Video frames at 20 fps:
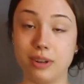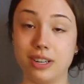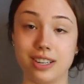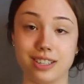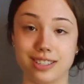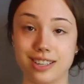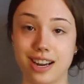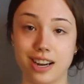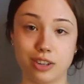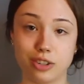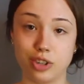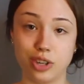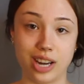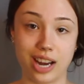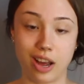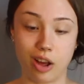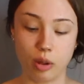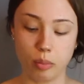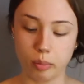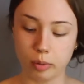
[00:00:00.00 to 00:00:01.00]
it doesn't actually
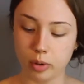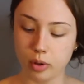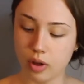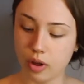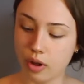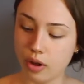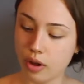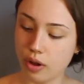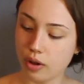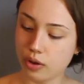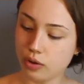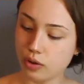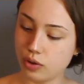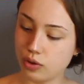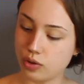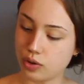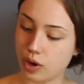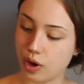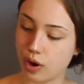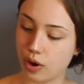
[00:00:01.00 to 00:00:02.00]
help.
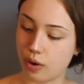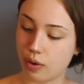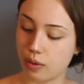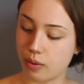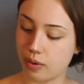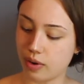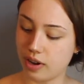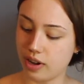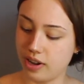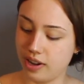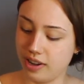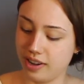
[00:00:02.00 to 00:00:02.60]
So